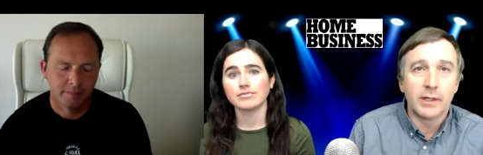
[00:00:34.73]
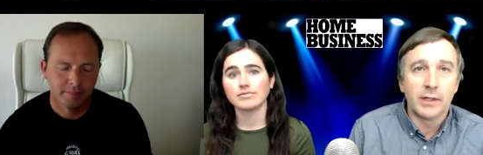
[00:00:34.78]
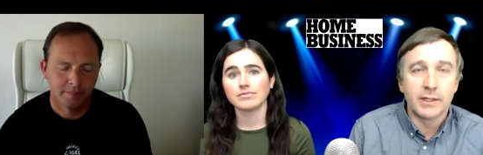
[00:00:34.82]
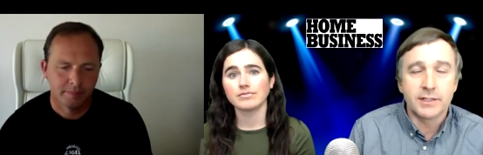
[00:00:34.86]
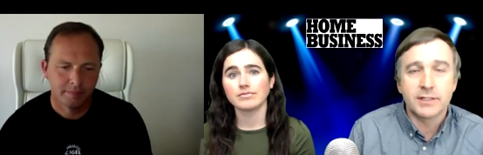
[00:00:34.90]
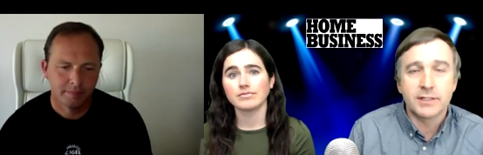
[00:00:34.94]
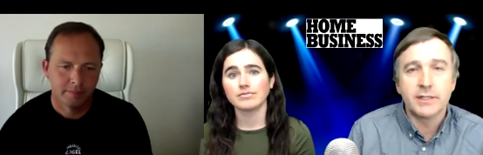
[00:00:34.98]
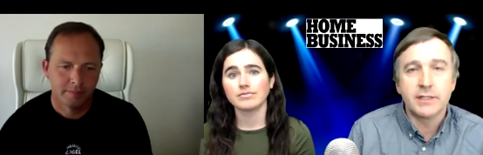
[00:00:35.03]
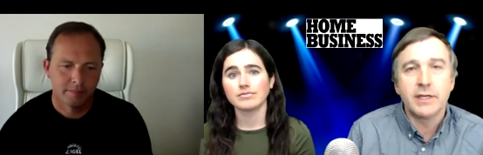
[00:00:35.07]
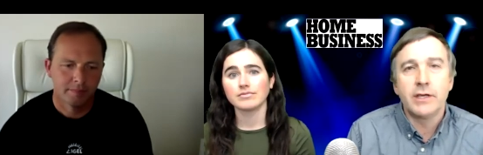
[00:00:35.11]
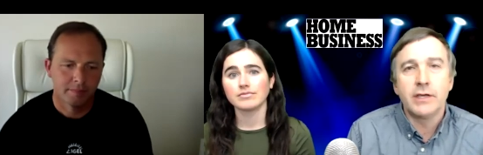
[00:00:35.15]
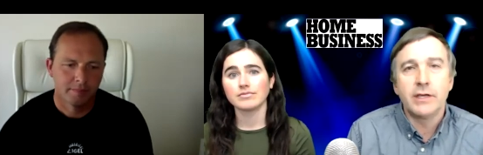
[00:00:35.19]

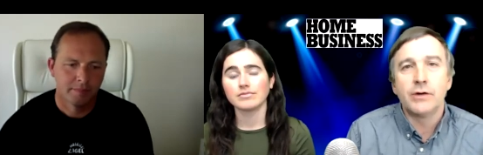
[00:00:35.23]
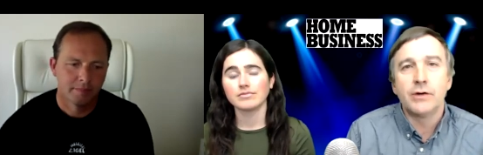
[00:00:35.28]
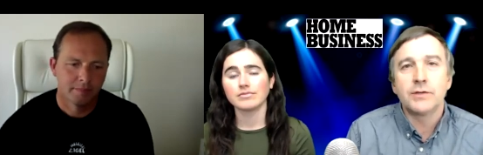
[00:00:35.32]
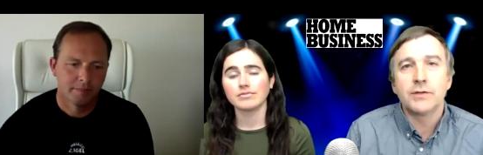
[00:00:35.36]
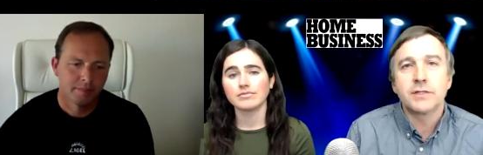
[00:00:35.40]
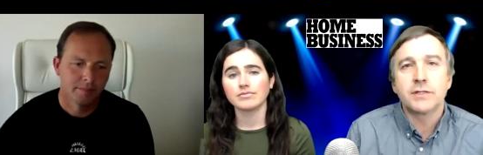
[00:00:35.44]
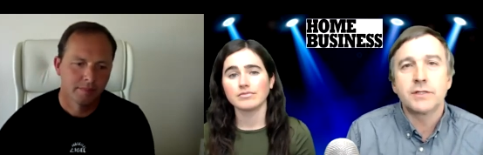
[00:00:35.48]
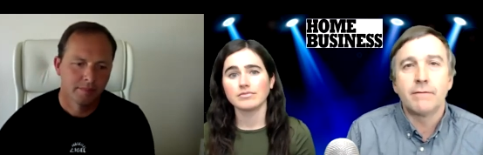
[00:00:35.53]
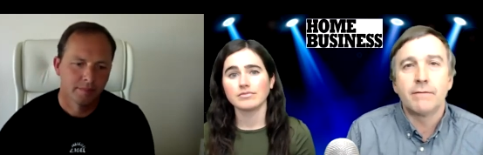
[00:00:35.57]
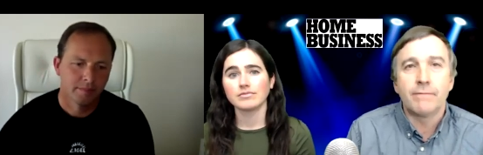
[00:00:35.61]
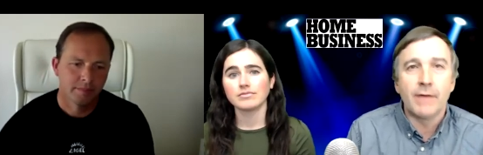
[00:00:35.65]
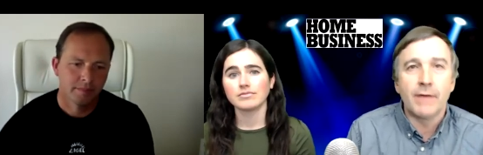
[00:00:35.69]
Speaker 1: as
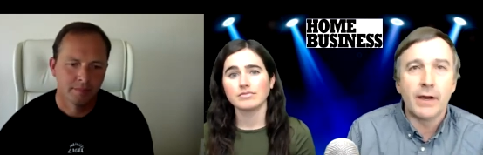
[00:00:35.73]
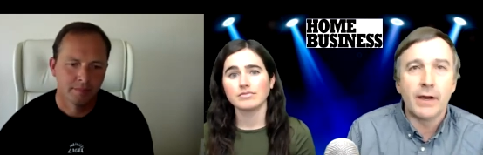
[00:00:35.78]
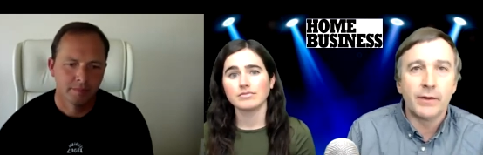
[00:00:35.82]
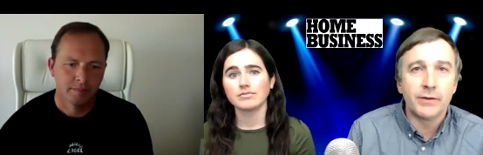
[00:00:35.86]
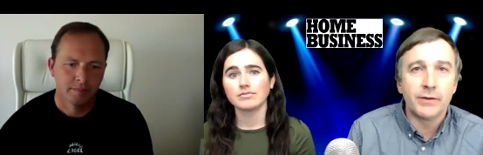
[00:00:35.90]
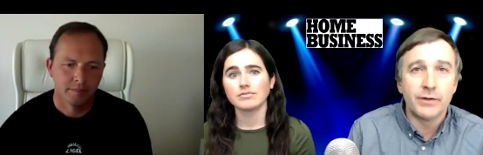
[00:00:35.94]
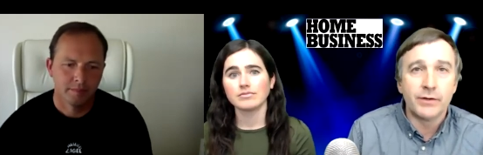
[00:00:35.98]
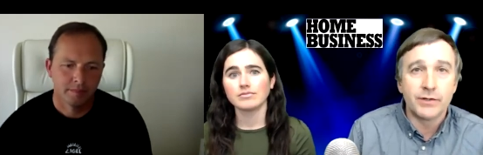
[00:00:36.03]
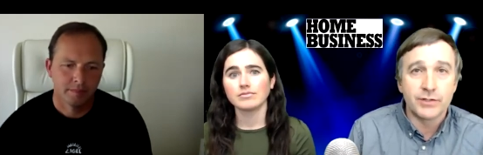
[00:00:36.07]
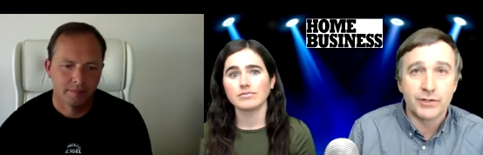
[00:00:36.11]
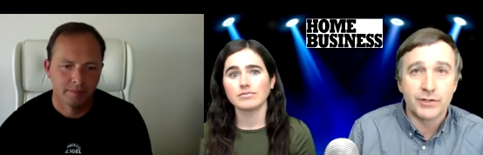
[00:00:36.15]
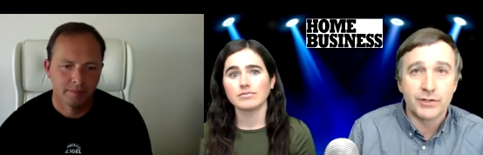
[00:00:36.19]
CEOs and
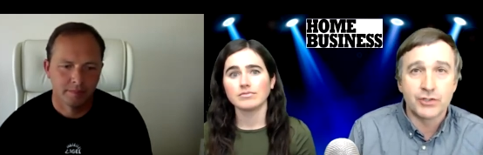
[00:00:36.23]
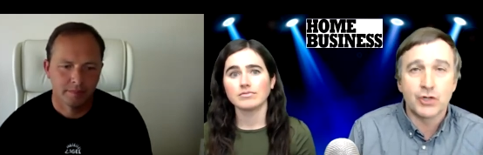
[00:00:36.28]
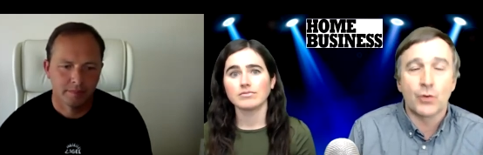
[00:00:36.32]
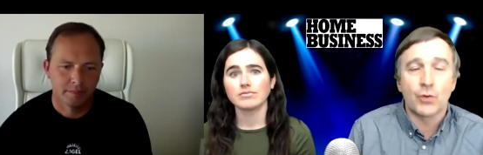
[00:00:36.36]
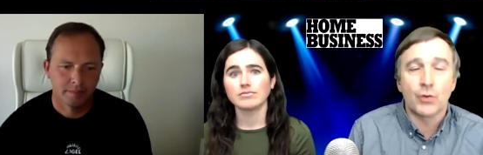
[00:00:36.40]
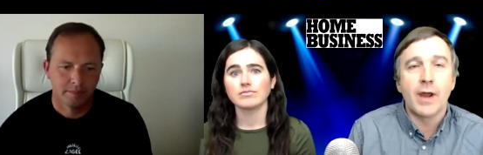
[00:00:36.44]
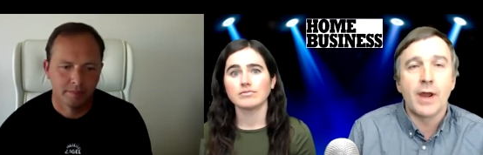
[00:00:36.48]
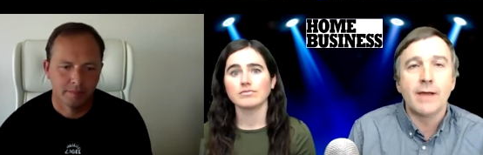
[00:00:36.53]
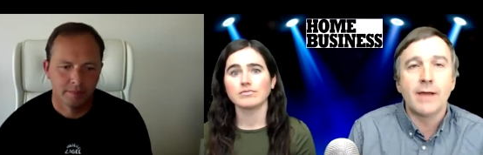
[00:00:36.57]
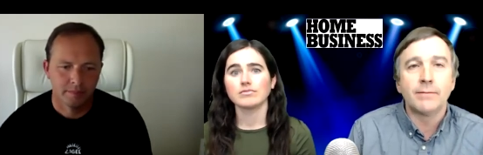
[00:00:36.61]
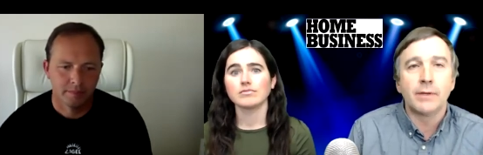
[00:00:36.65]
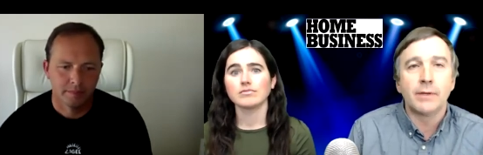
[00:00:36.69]
founders, are
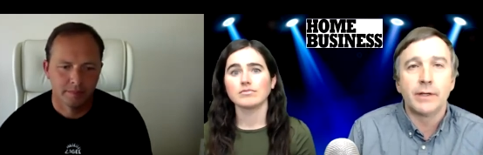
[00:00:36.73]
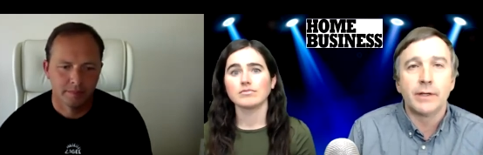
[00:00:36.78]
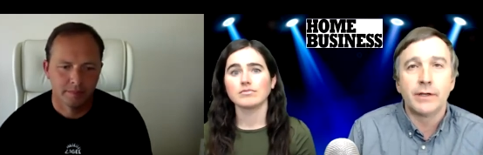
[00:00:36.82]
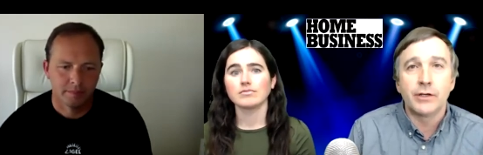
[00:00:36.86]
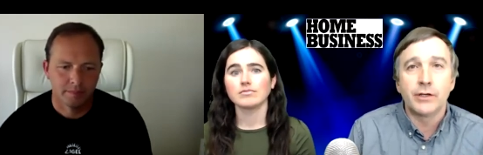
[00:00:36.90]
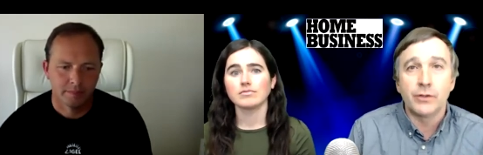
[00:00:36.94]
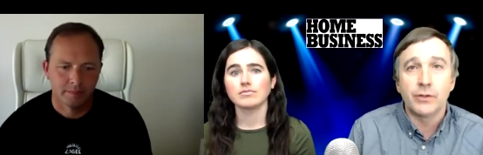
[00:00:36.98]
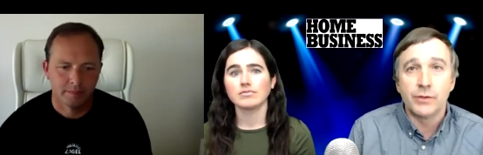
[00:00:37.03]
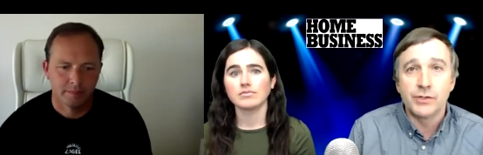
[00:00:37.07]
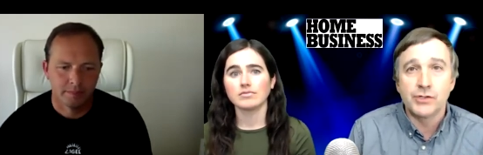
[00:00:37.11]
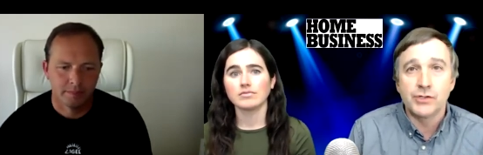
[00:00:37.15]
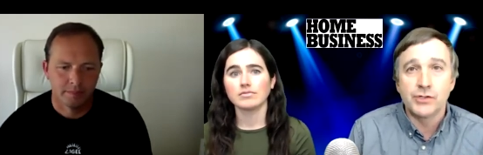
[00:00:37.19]
scrambling
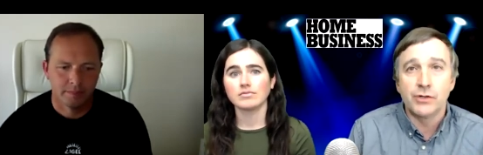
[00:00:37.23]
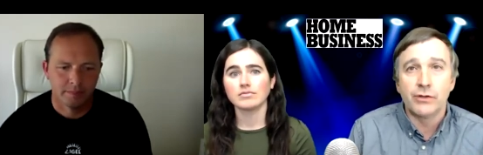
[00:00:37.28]
to ensure